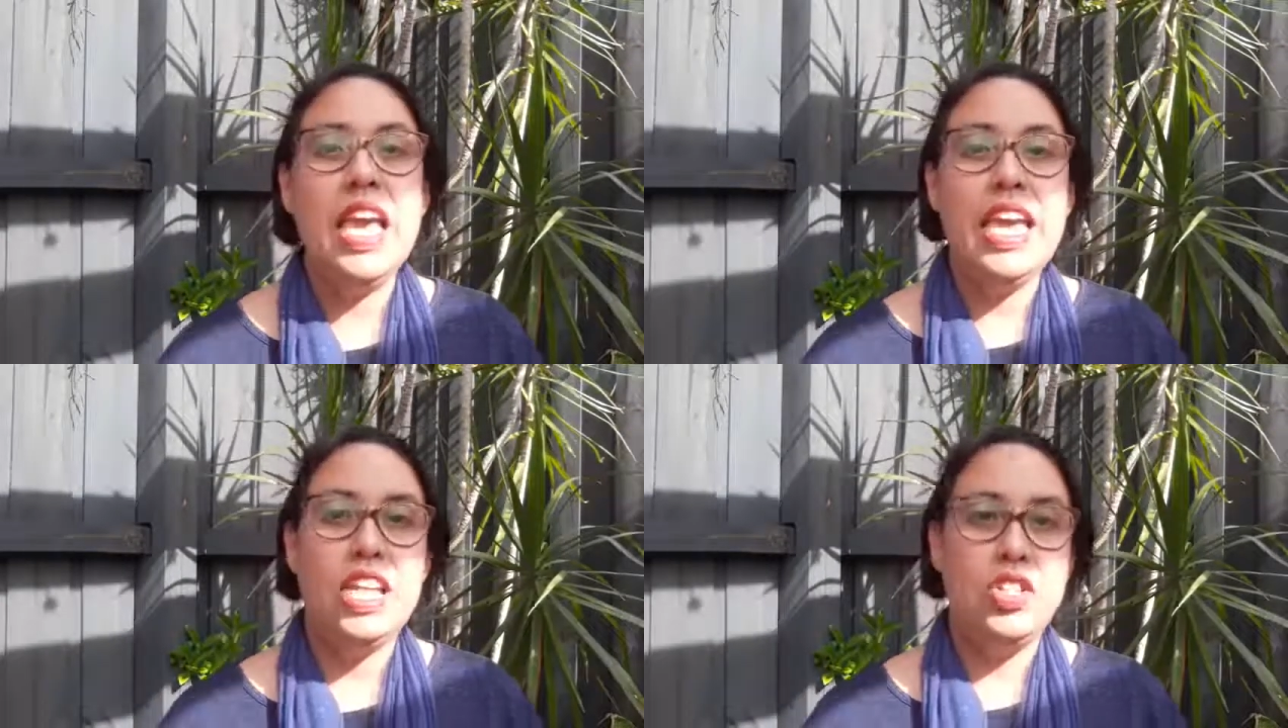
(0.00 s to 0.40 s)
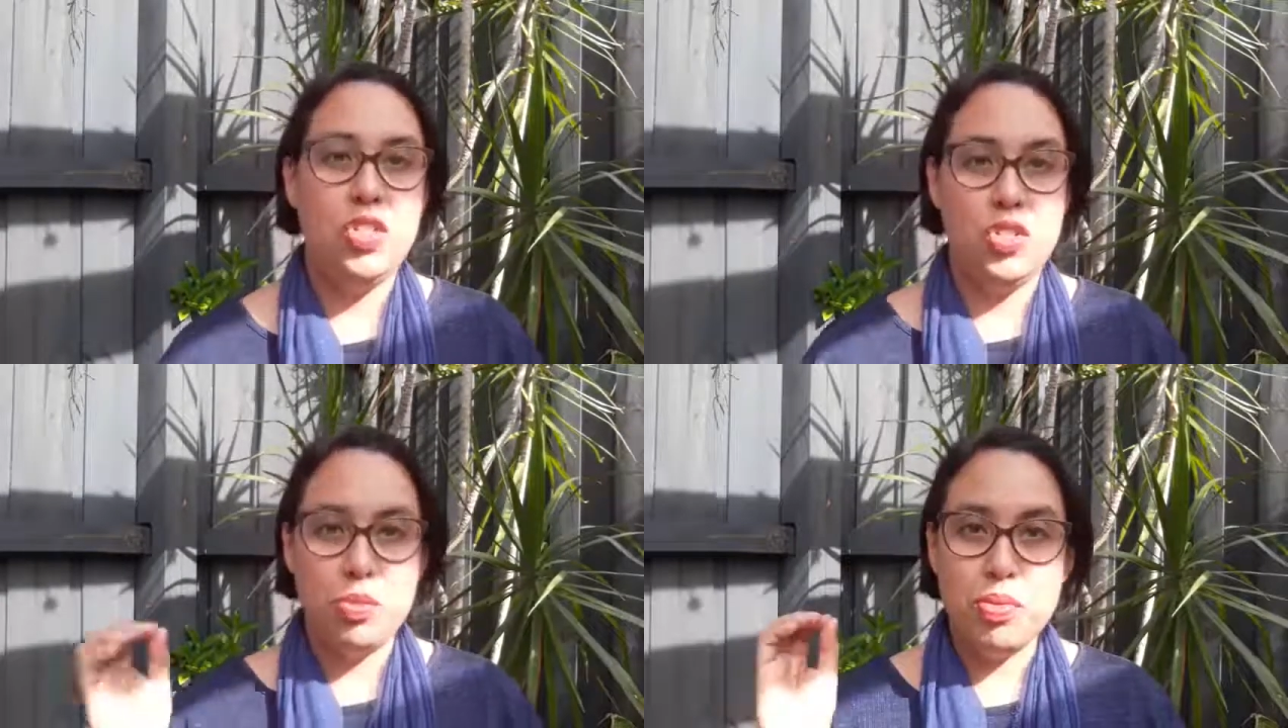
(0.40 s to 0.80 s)

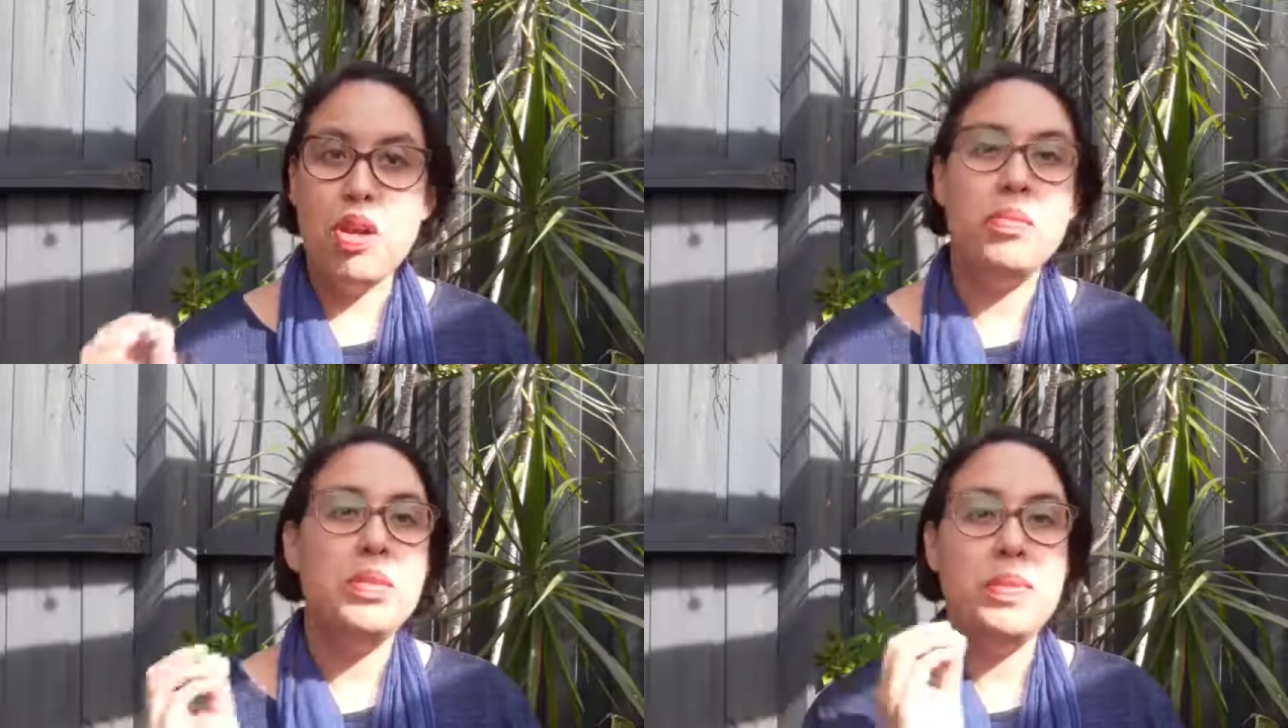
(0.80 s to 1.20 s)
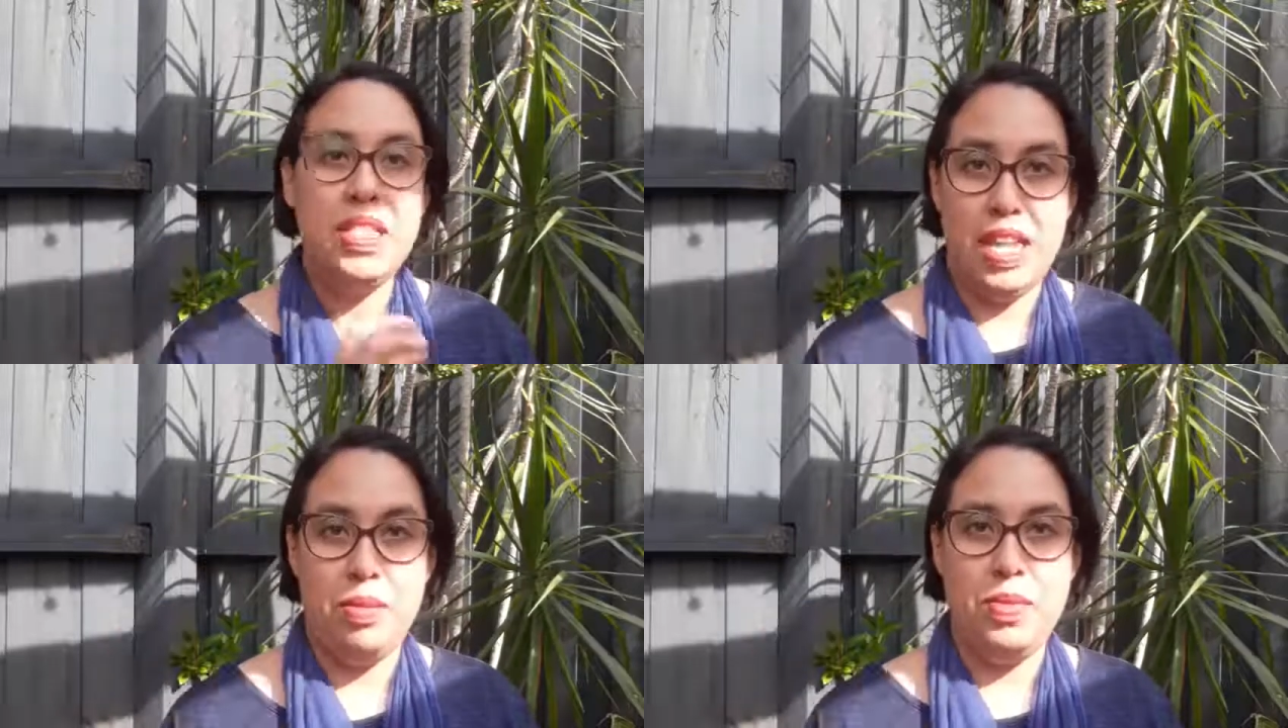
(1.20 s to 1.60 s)
into some problem
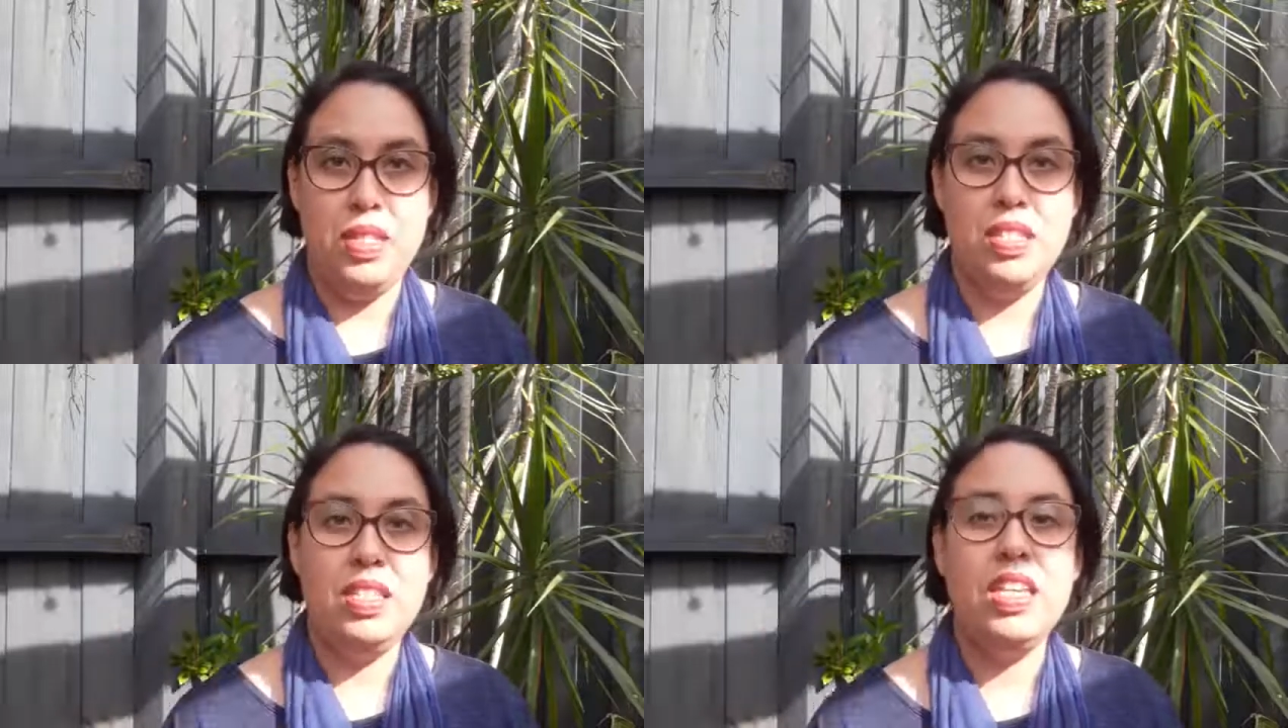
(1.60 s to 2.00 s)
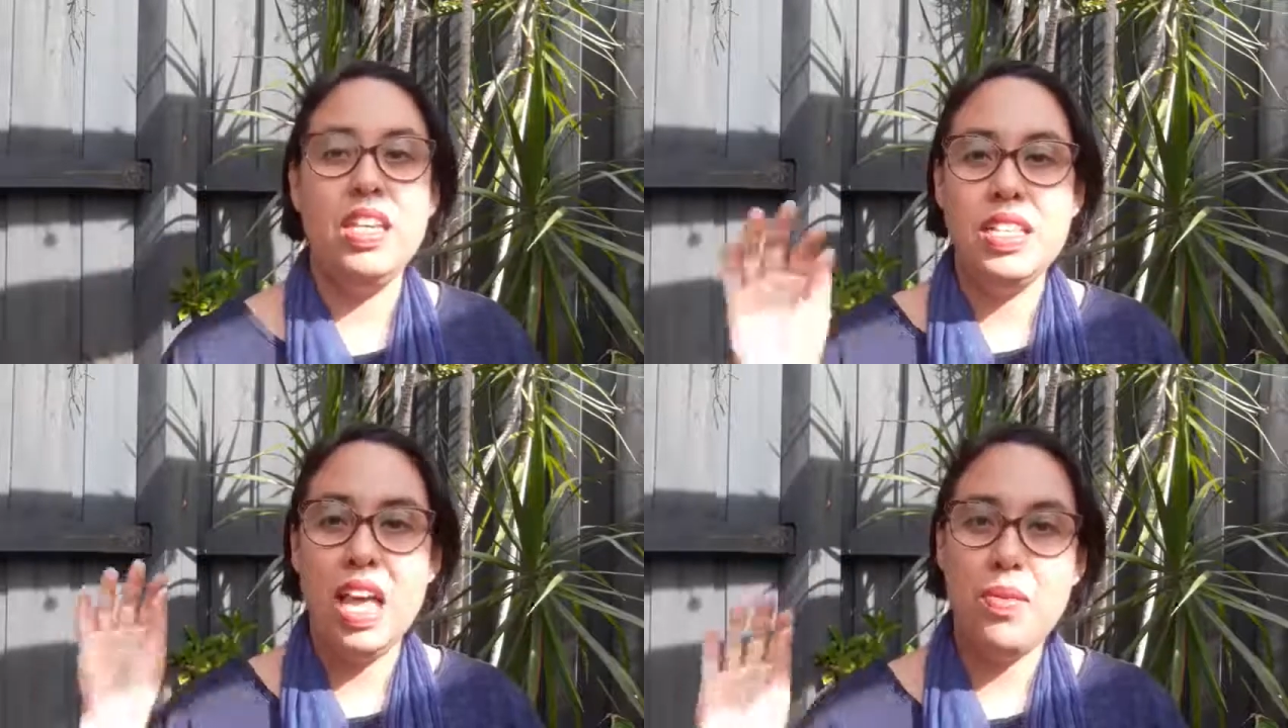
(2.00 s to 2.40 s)
statements.
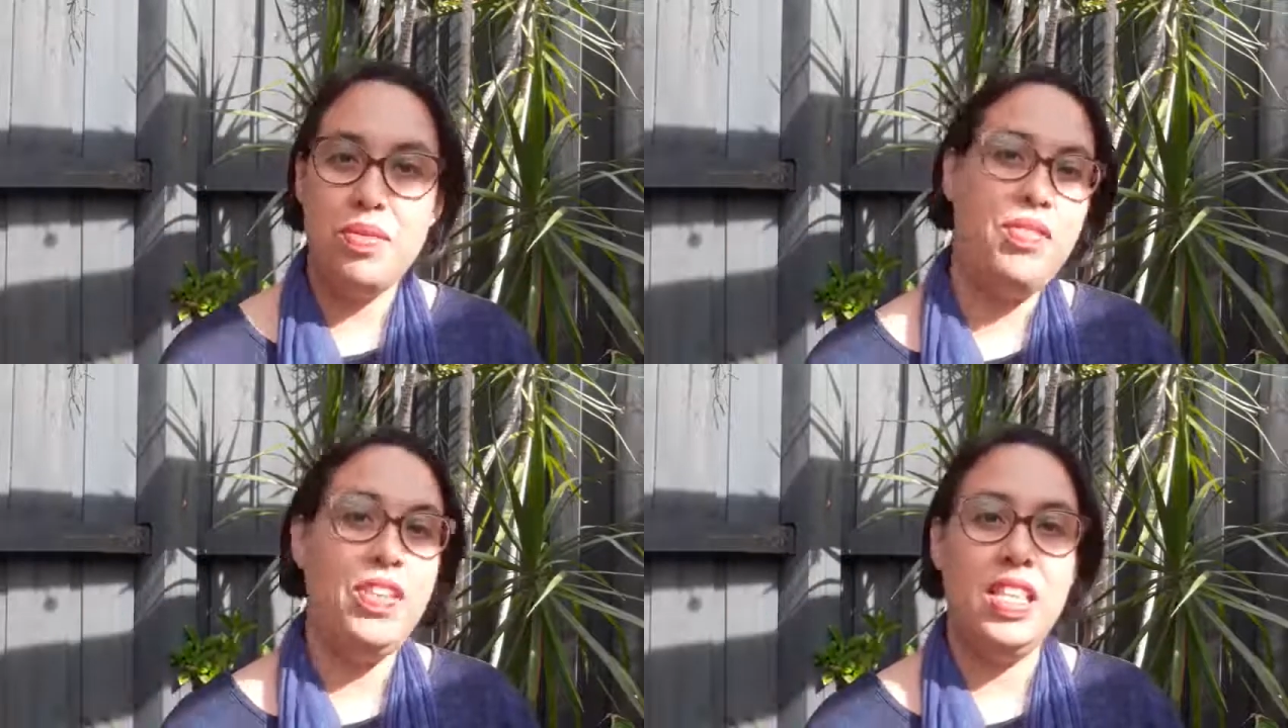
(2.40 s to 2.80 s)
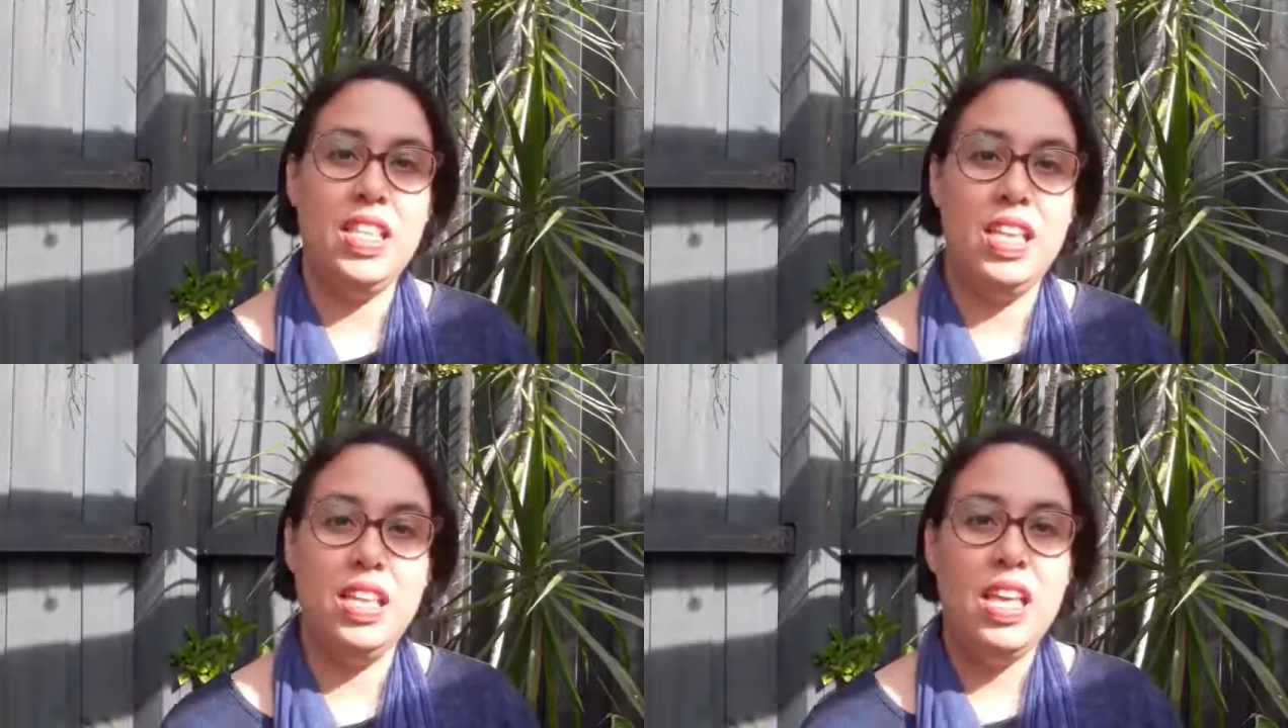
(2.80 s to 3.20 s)
Here's how I'm
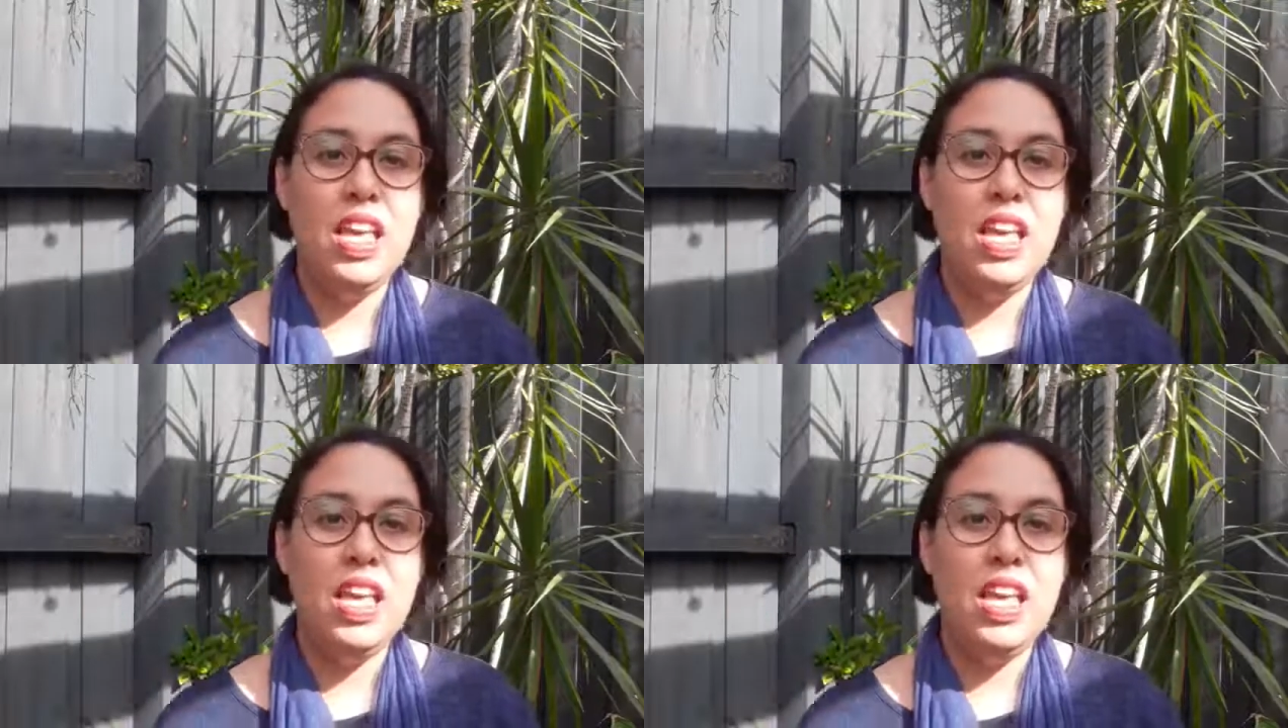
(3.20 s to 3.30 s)
feeling.